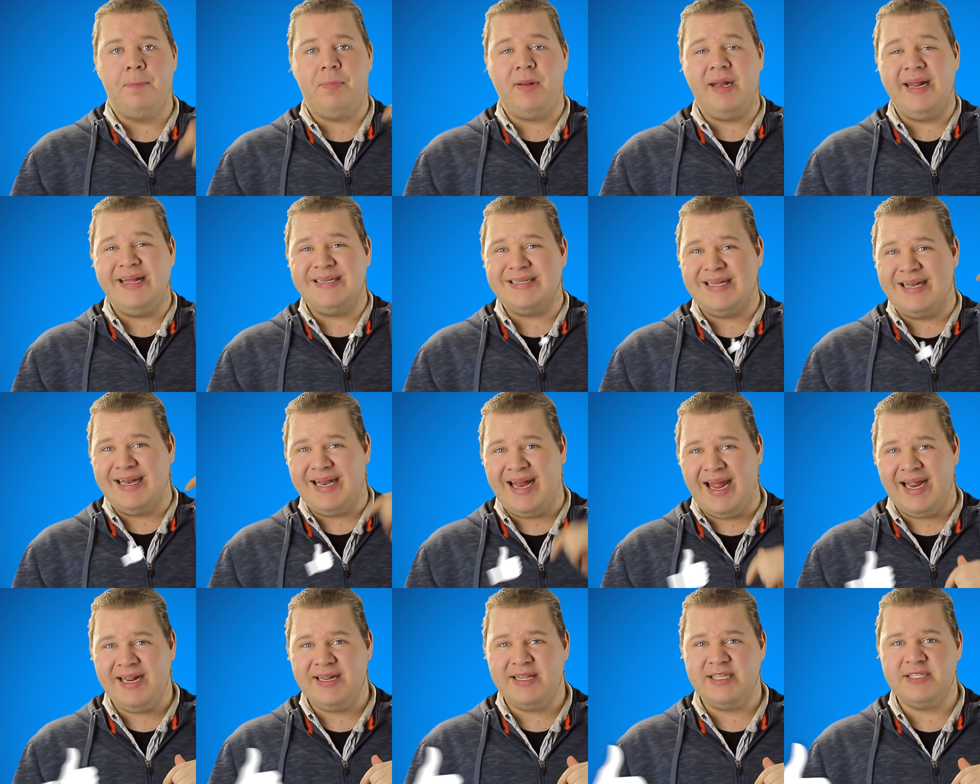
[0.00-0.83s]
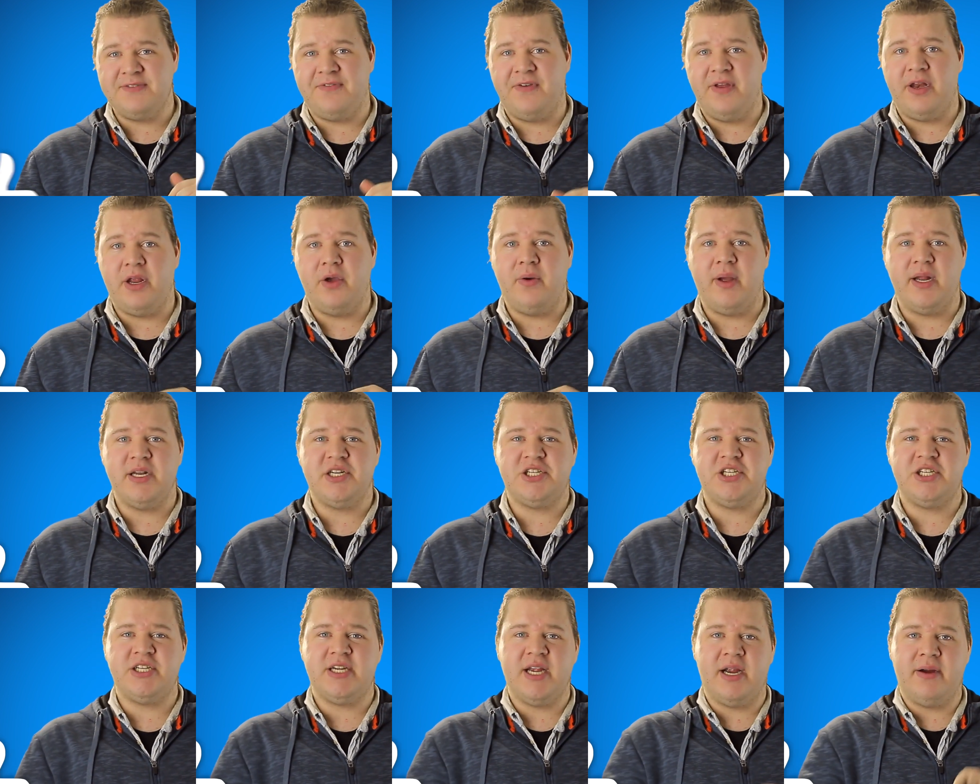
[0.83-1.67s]
Please like this video and
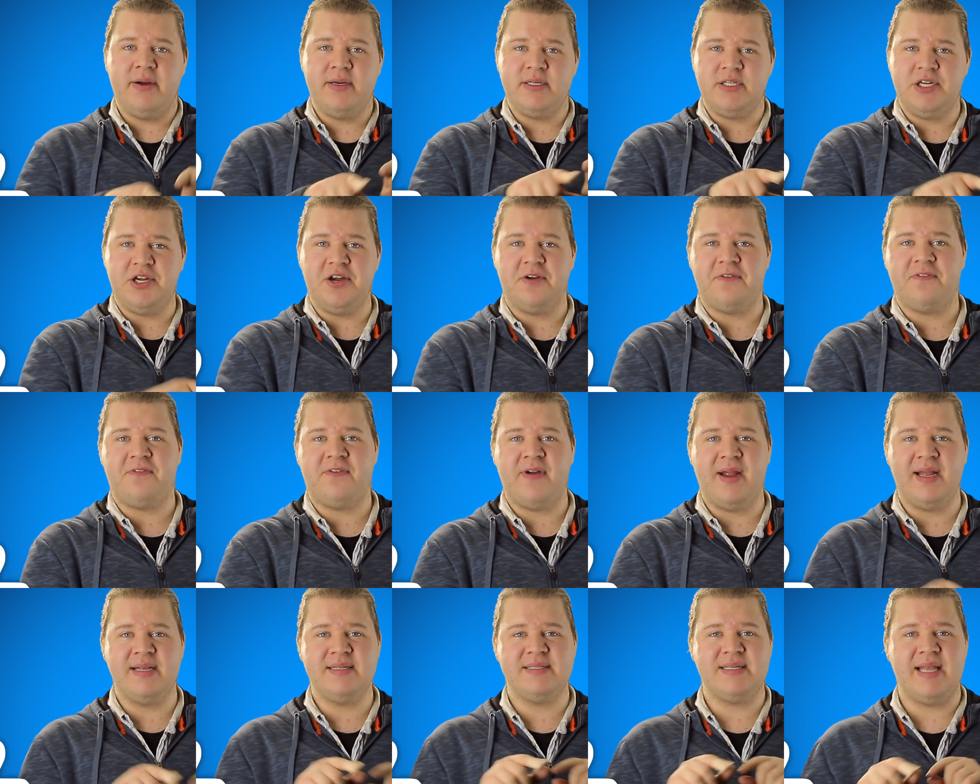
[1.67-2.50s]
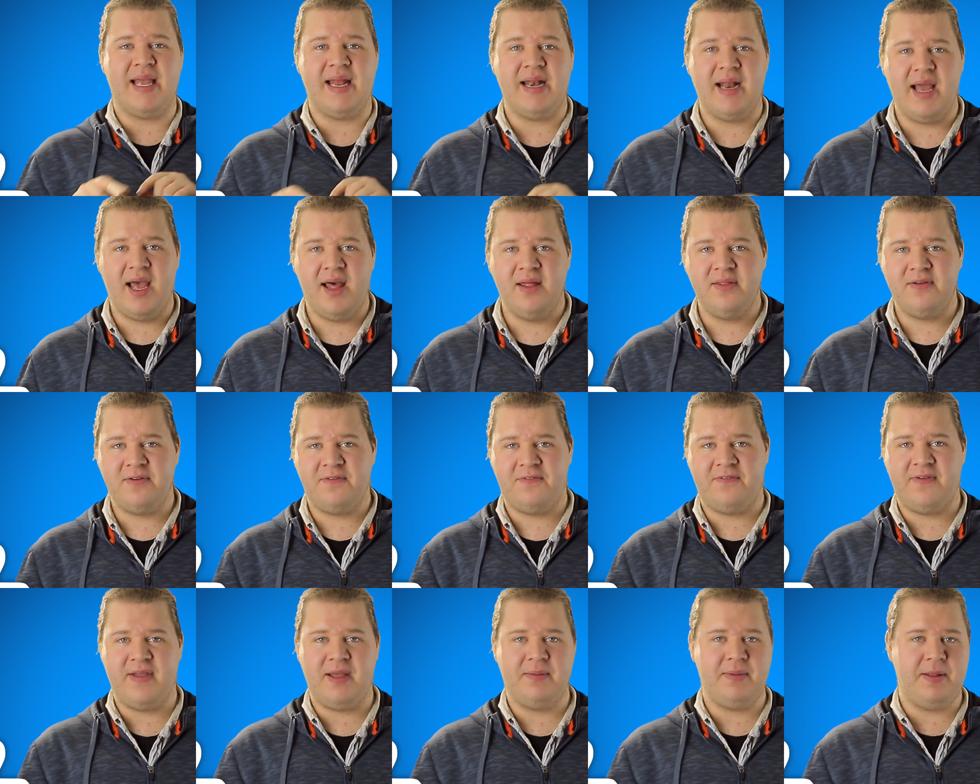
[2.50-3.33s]
share it to your friends and other
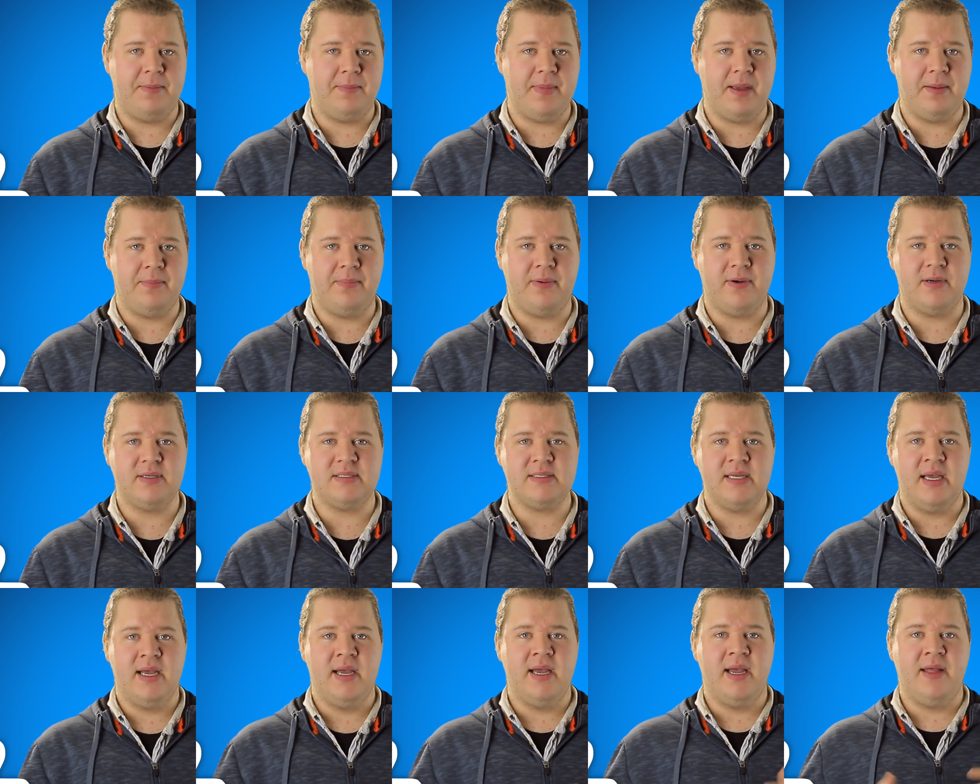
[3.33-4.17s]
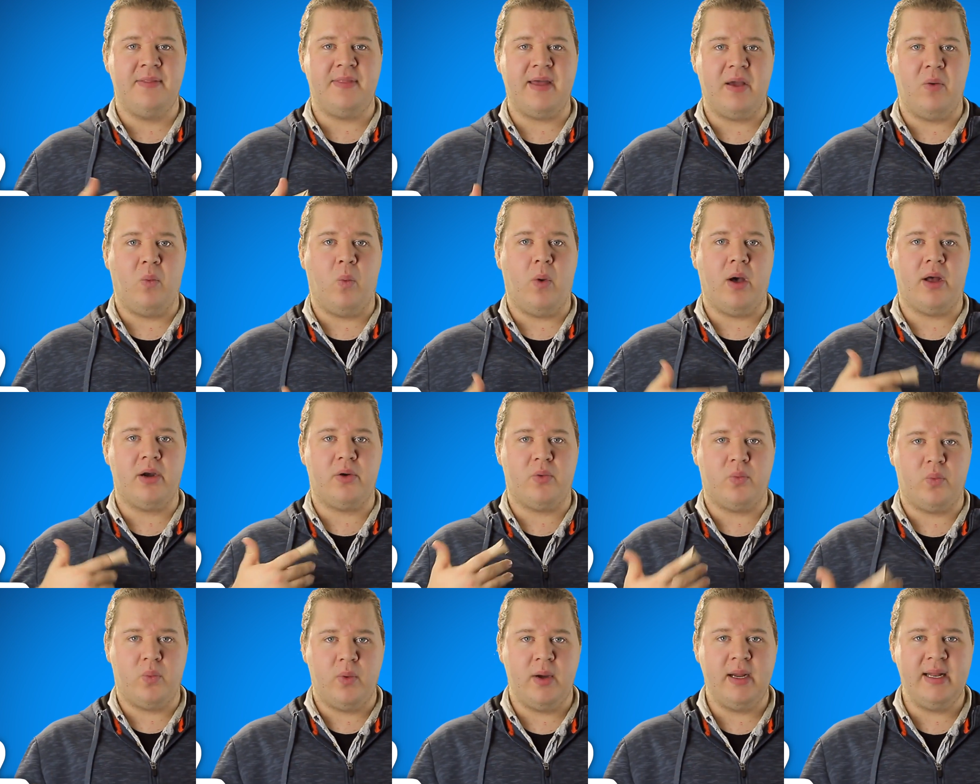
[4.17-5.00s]
family members that want
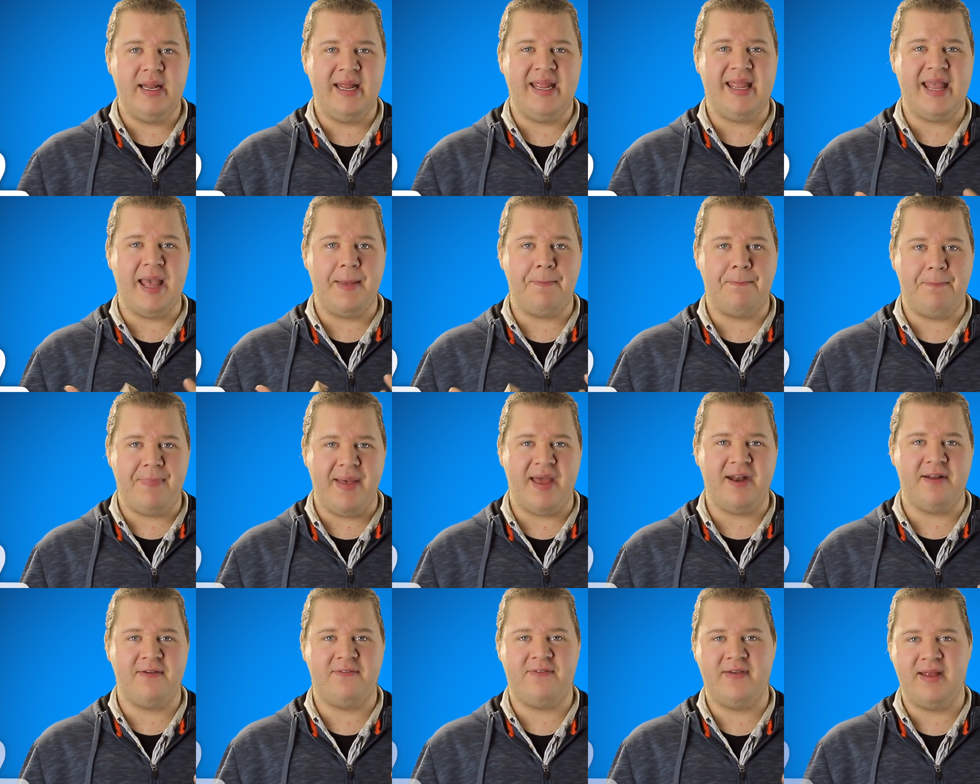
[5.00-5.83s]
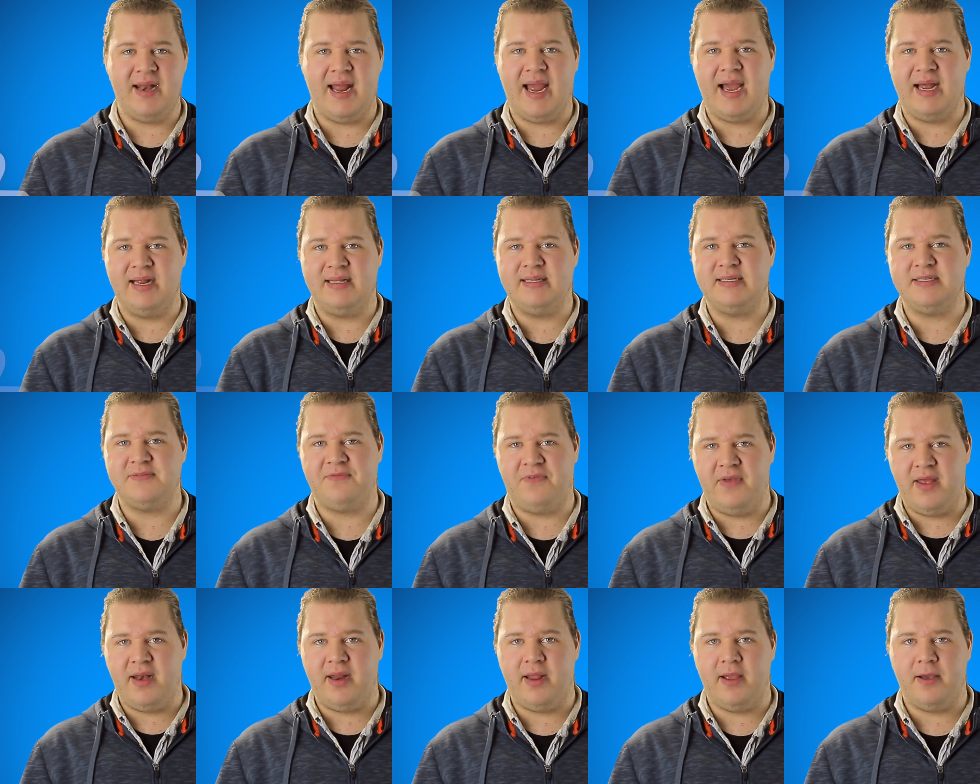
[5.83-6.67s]
to really get benefit out of this
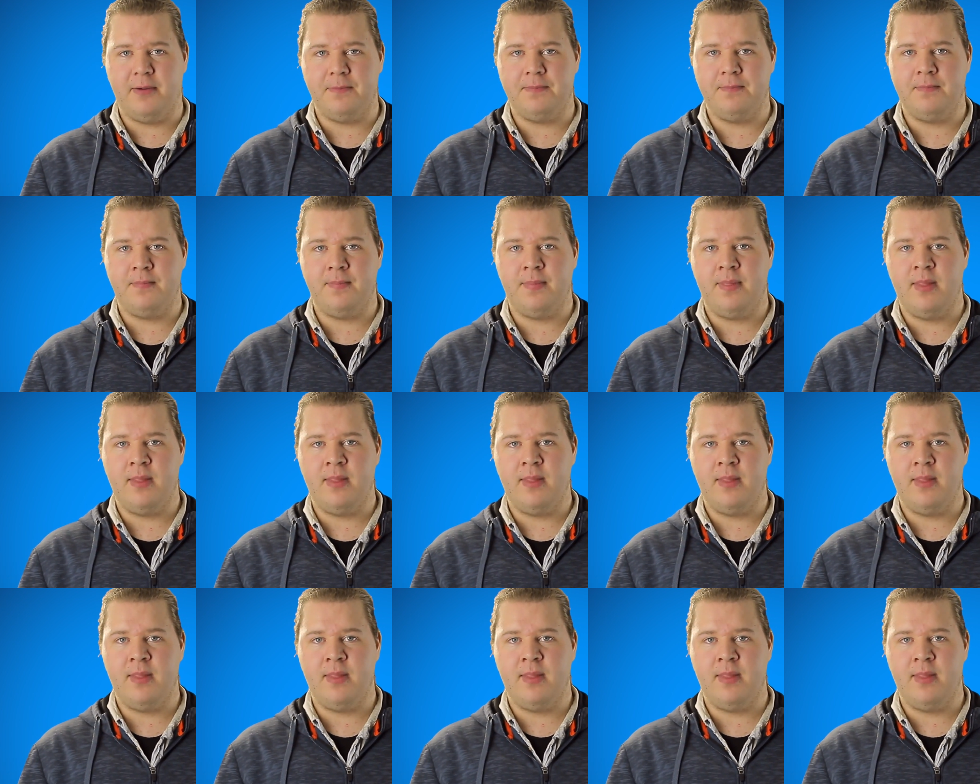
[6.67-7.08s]
video.